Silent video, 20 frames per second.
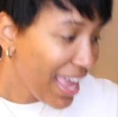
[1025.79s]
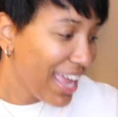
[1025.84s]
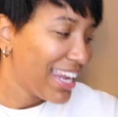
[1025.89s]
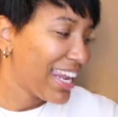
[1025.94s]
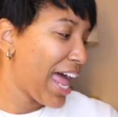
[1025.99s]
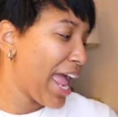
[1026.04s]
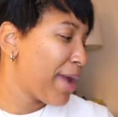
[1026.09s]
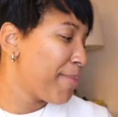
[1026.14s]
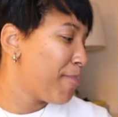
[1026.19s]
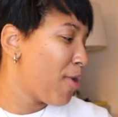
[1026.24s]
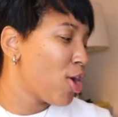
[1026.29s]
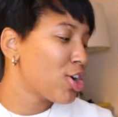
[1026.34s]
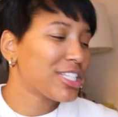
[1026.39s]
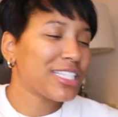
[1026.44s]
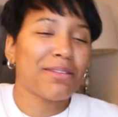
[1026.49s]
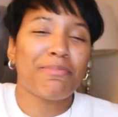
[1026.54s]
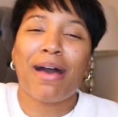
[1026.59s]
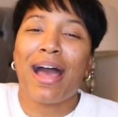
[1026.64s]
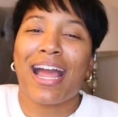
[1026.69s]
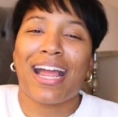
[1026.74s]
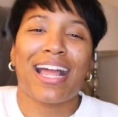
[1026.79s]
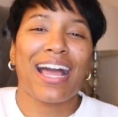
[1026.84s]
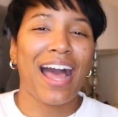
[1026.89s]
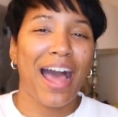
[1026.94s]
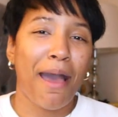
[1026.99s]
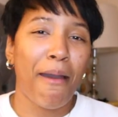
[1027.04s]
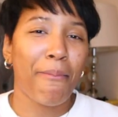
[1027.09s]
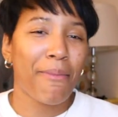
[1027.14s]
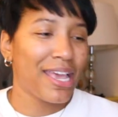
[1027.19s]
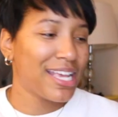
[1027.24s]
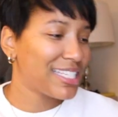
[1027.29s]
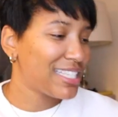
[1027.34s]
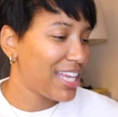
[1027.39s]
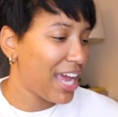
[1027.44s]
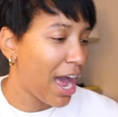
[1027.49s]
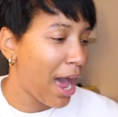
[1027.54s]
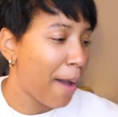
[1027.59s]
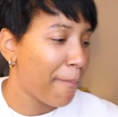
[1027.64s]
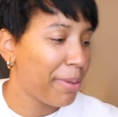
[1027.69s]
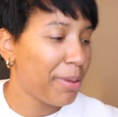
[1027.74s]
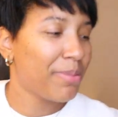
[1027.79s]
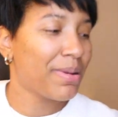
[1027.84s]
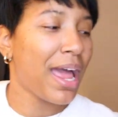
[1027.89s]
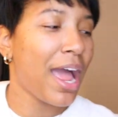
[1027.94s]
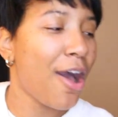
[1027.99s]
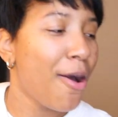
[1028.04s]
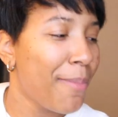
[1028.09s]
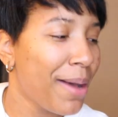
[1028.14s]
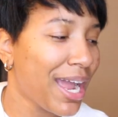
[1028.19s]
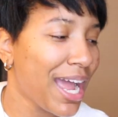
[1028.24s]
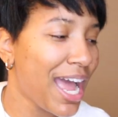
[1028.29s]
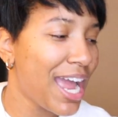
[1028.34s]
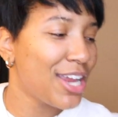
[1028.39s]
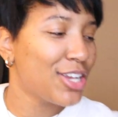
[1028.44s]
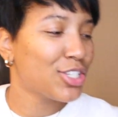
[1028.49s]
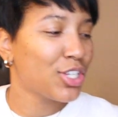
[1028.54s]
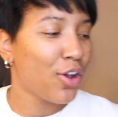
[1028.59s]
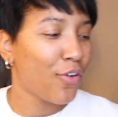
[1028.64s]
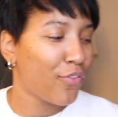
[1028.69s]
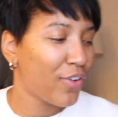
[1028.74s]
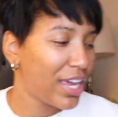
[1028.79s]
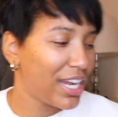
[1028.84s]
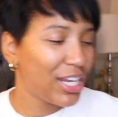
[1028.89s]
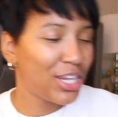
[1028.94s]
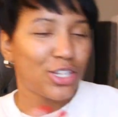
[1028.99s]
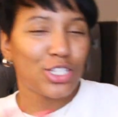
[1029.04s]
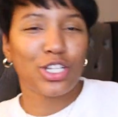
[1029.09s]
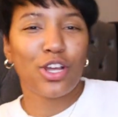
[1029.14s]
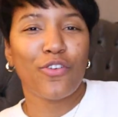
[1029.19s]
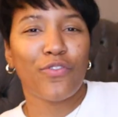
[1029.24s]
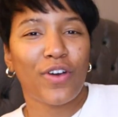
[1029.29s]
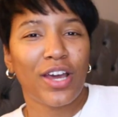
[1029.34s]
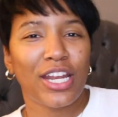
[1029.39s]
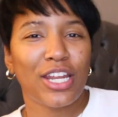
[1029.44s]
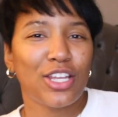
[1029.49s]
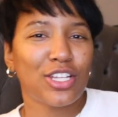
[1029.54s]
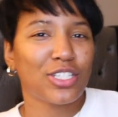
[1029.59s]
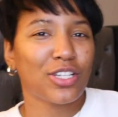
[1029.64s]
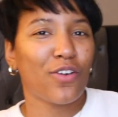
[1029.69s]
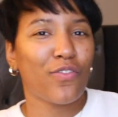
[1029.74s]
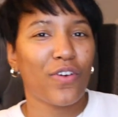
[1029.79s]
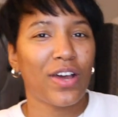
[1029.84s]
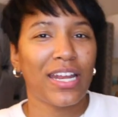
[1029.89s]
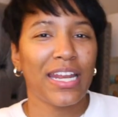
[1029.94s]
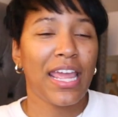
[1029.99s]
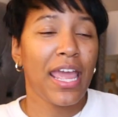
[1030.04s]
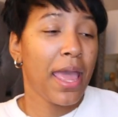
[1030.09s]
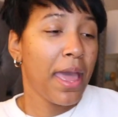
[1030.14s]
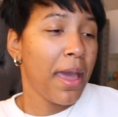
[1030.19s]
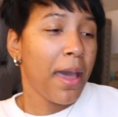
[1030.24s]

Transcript: Like most of my comments, y'all, people like, oh my god, you're so funny, you're so funny, you're so funny.